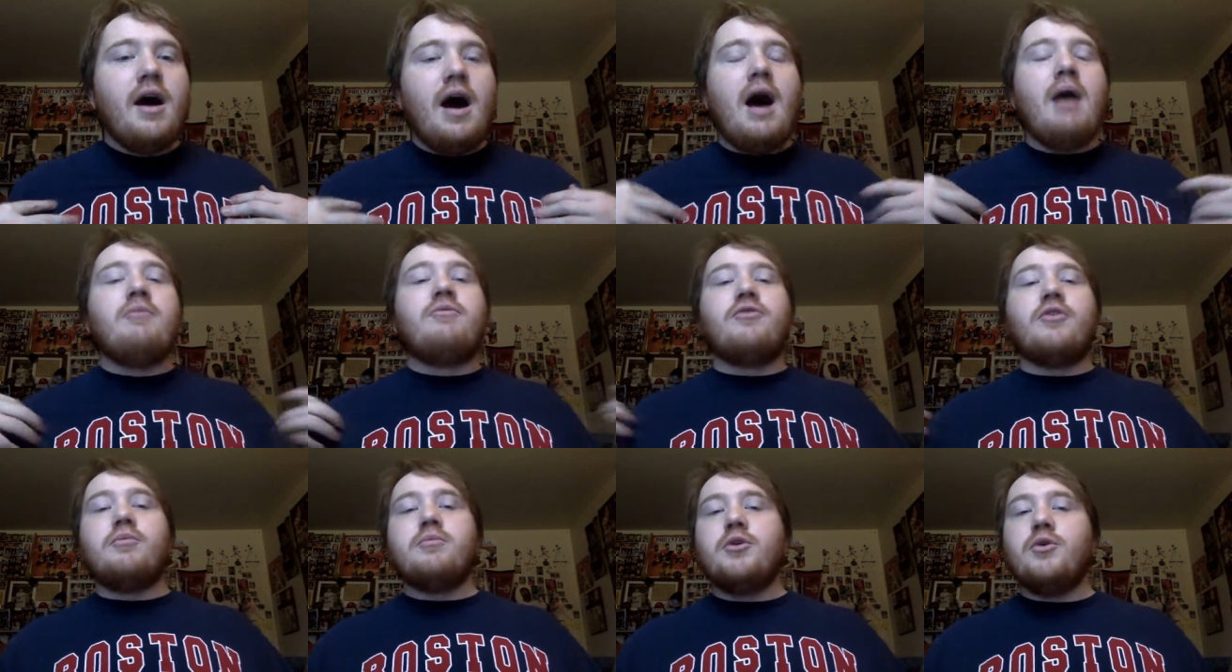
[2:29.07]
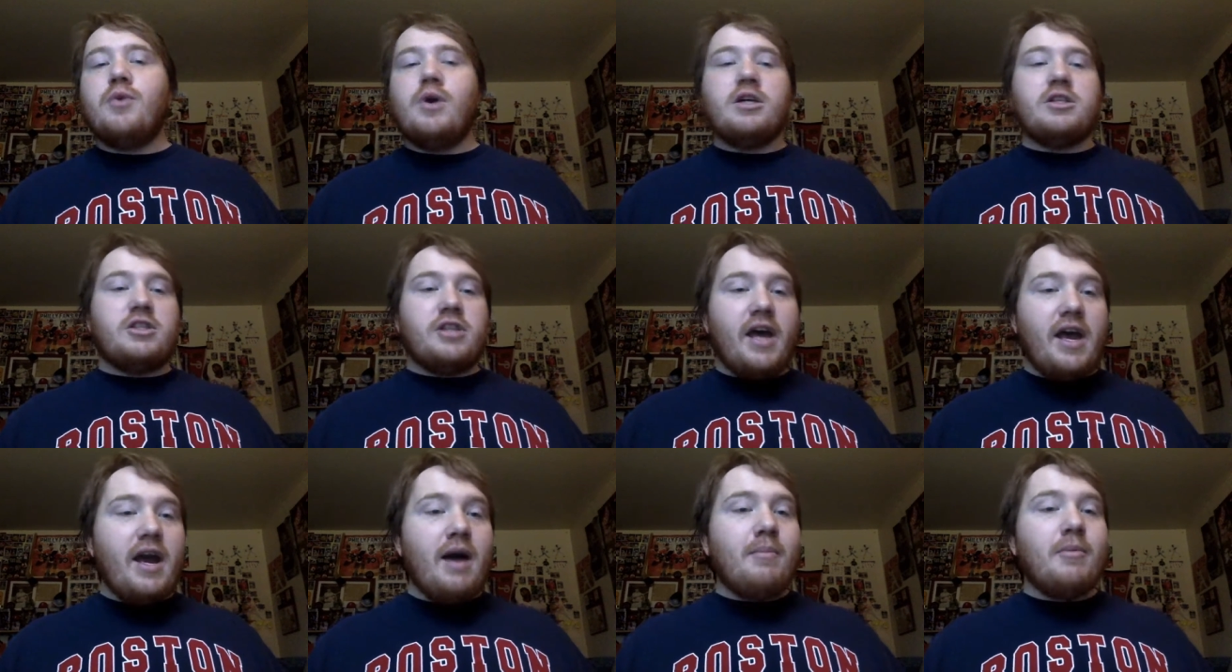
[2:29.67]
I'm from
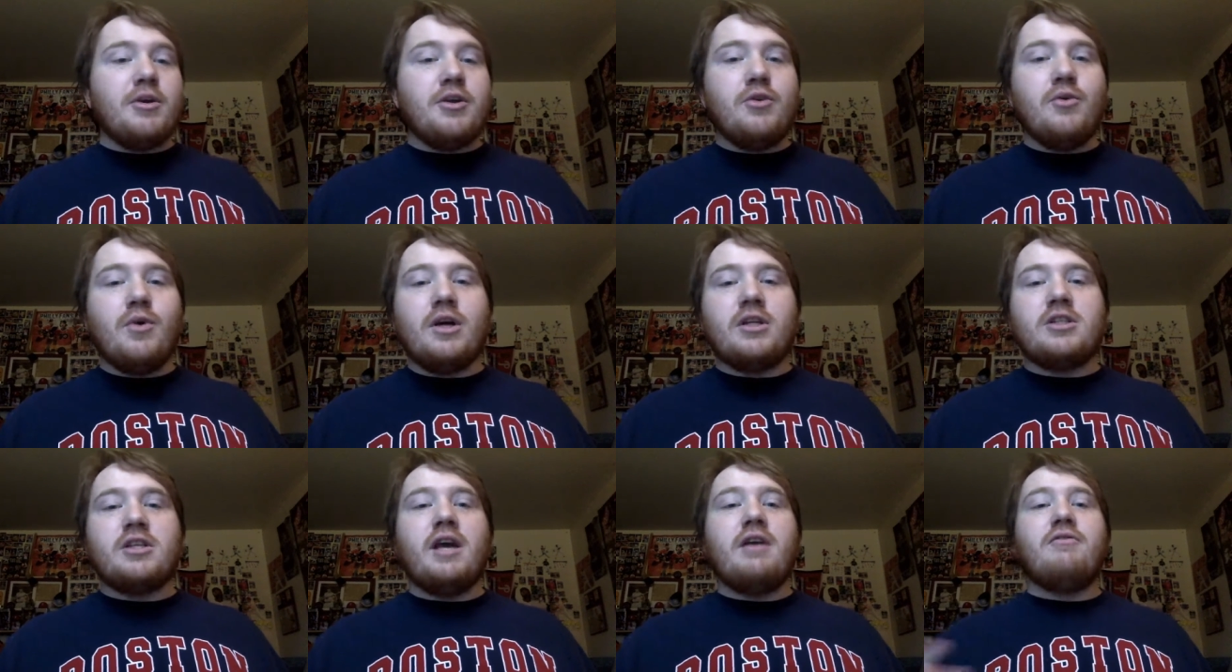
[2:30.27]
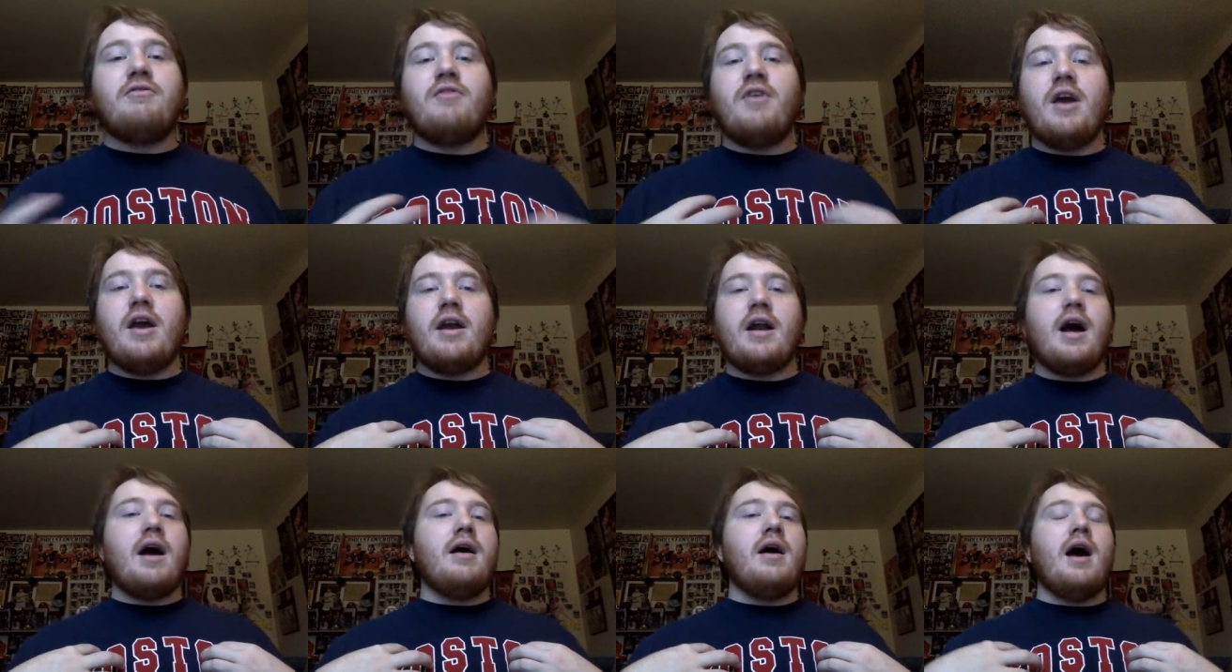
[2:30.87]
USA. I'm a USA fan.
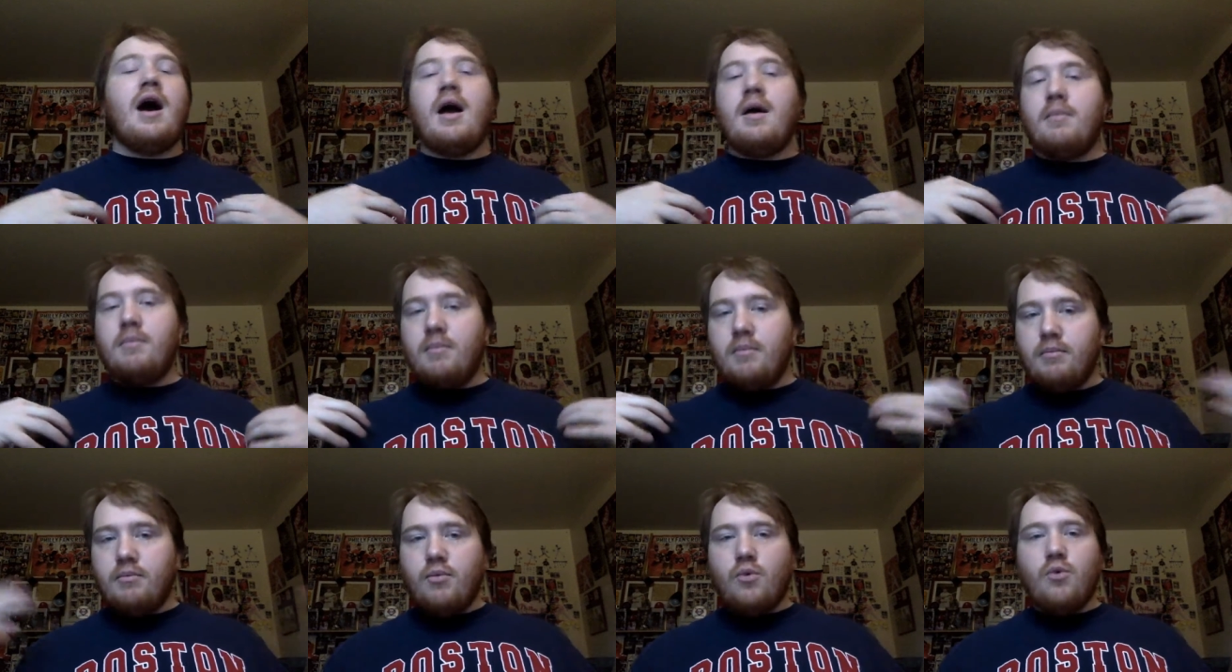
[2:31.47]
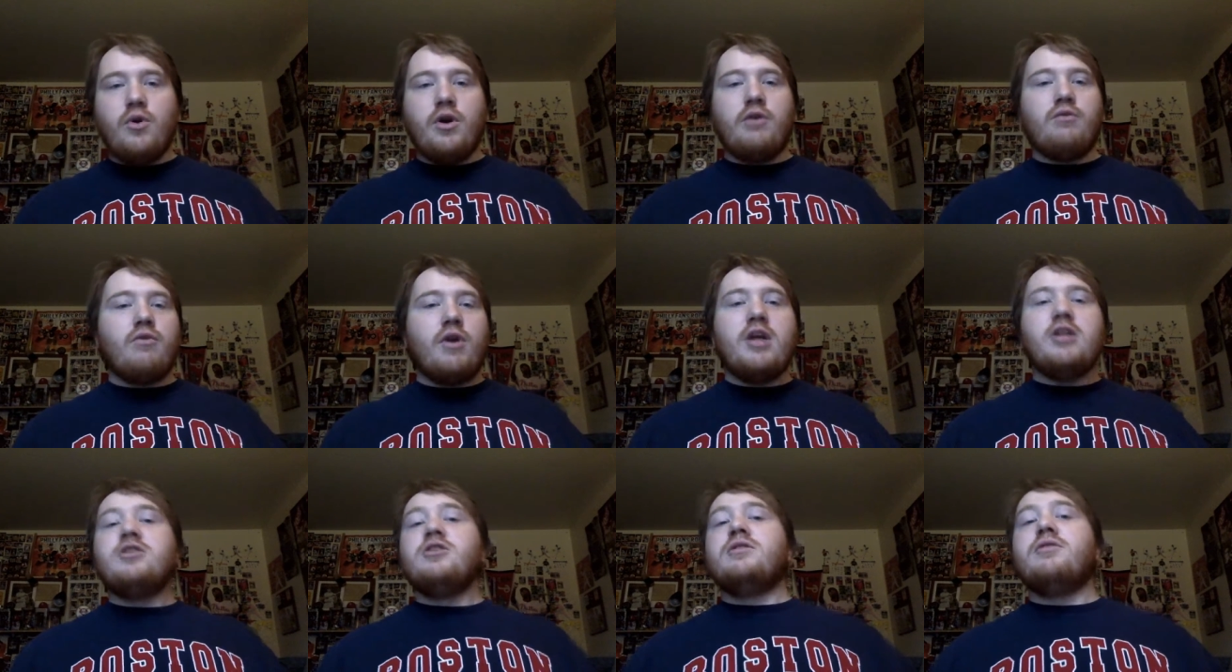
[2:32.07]
I I'm born and
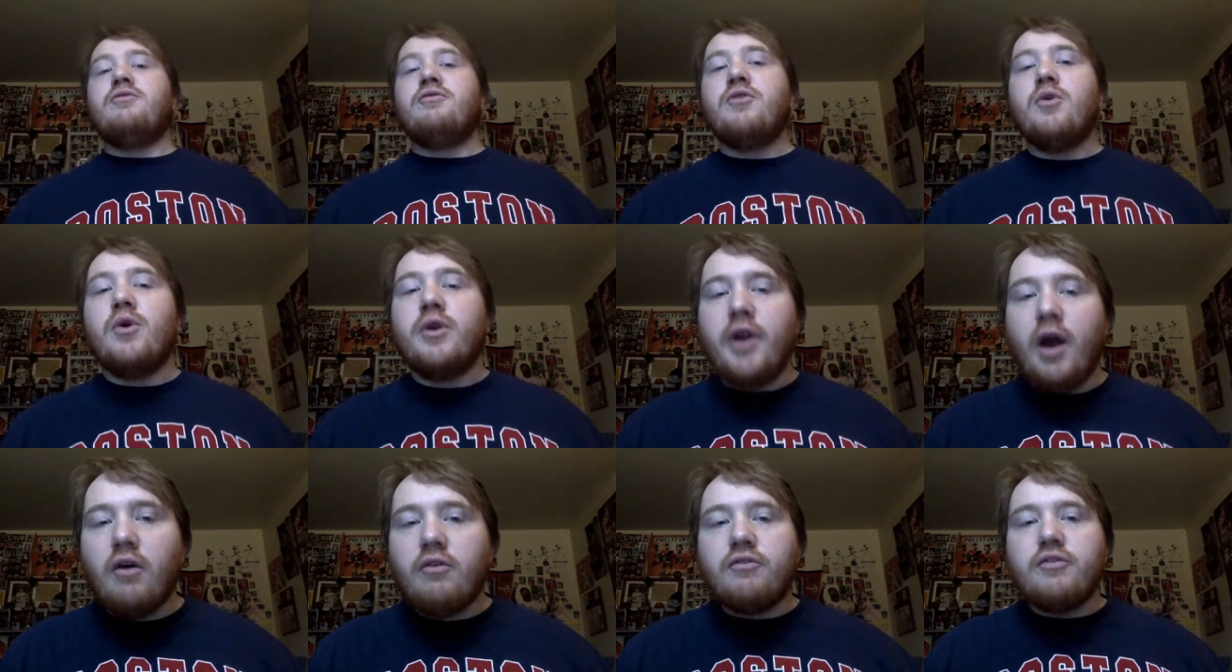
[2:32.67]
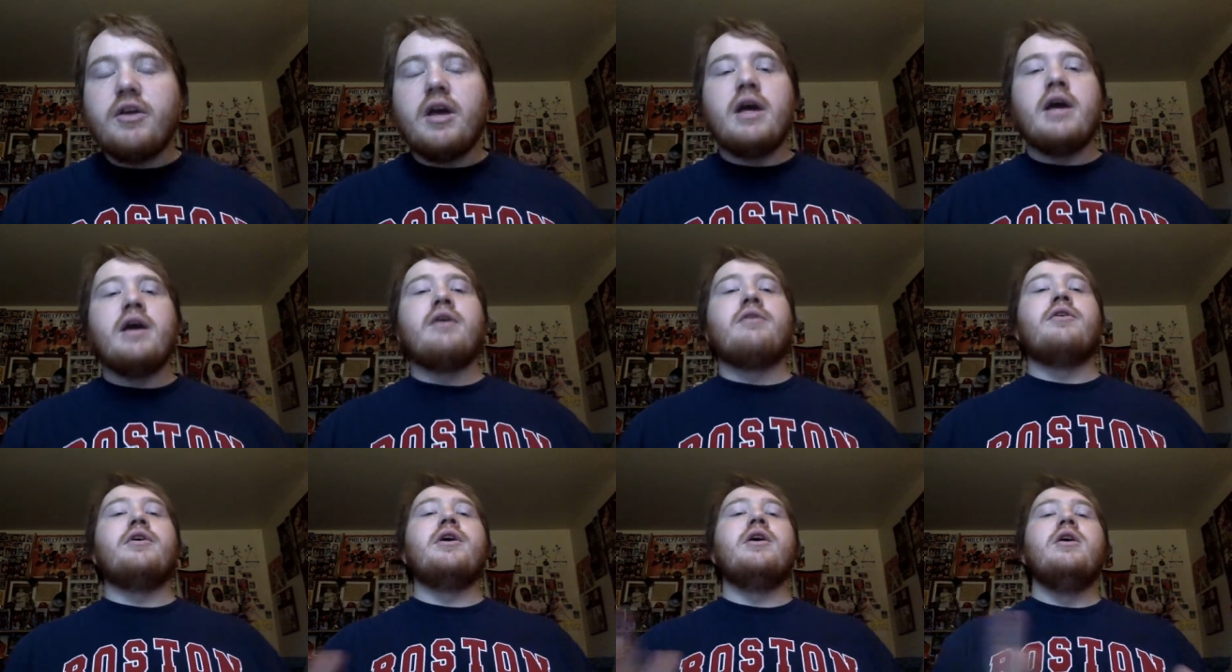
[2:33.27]
raised in the Philadelphia
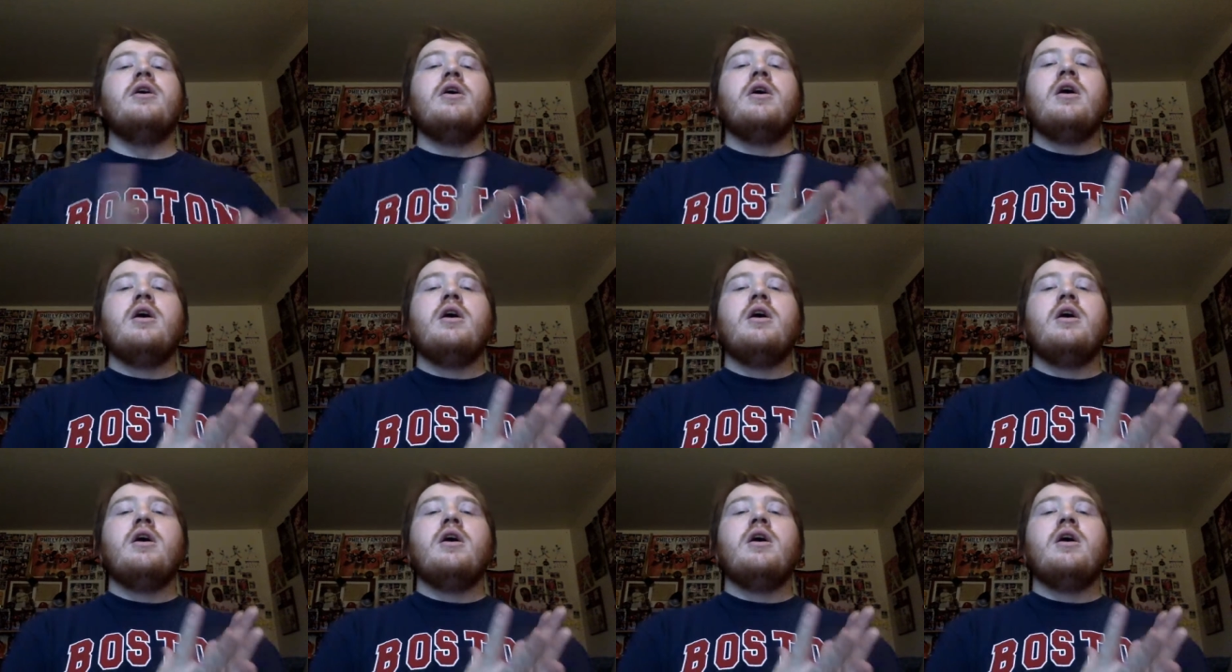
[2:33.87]
area.